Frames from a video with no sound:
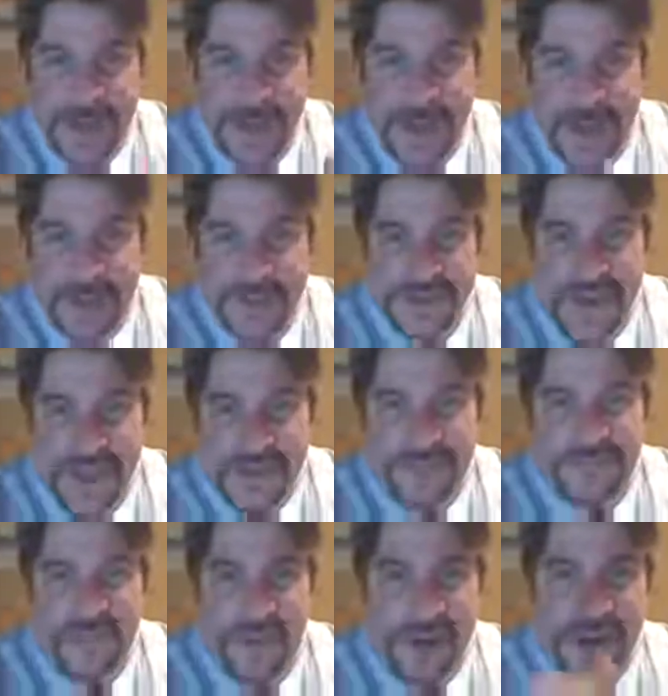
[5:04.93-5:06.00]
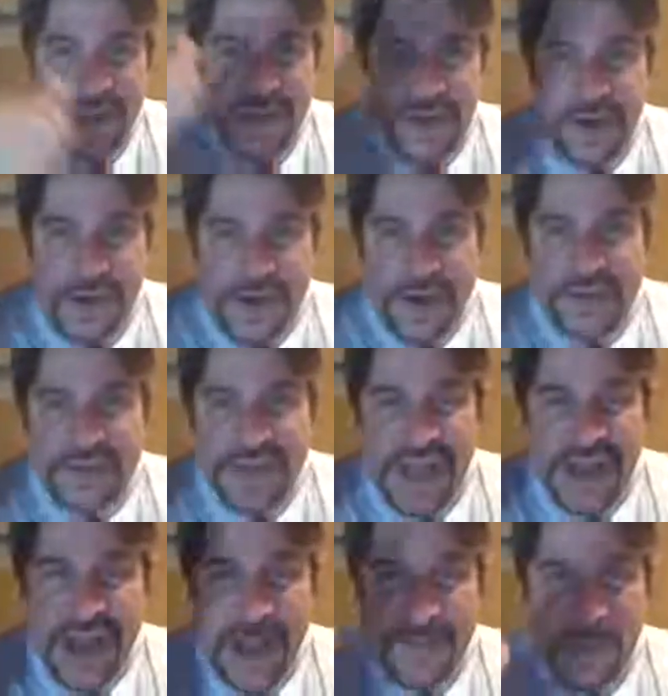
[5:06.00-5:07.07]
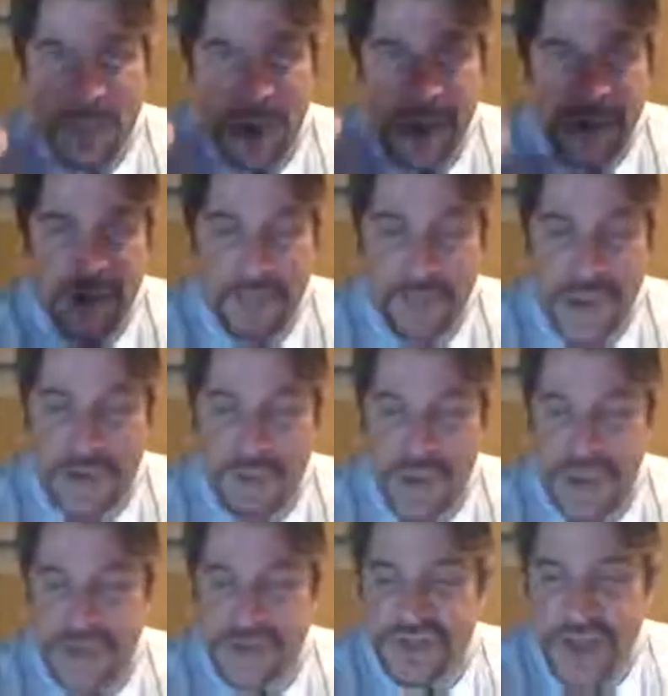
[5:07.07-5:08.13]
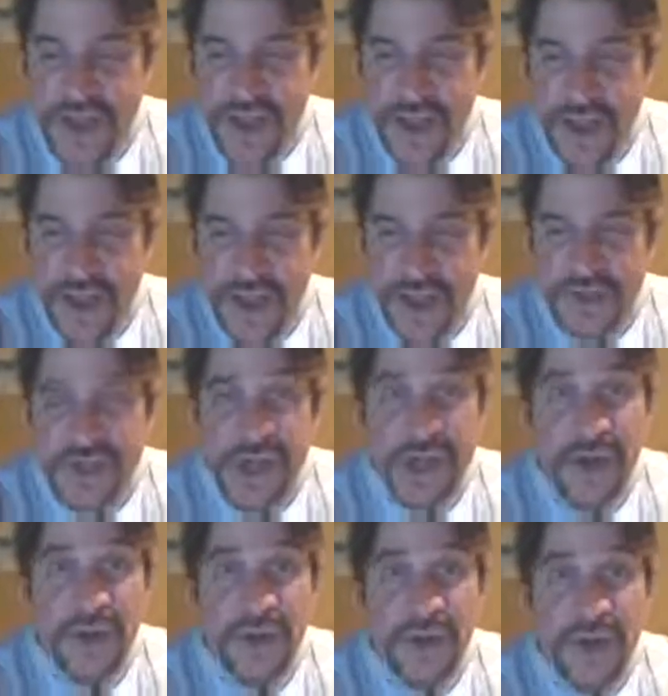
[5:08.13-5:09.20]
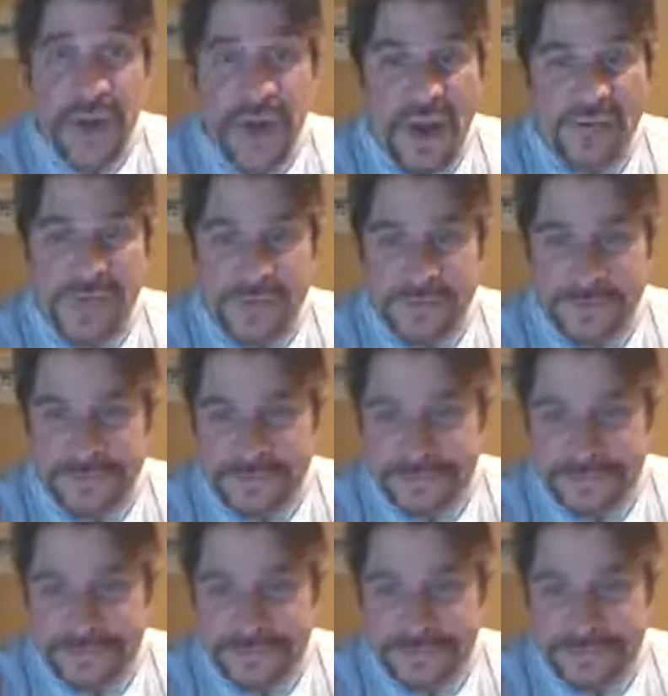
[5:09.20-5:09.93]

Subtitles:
Weekend. It's all there for you at yournews.com, the Parker and Man page. Check it out early and often.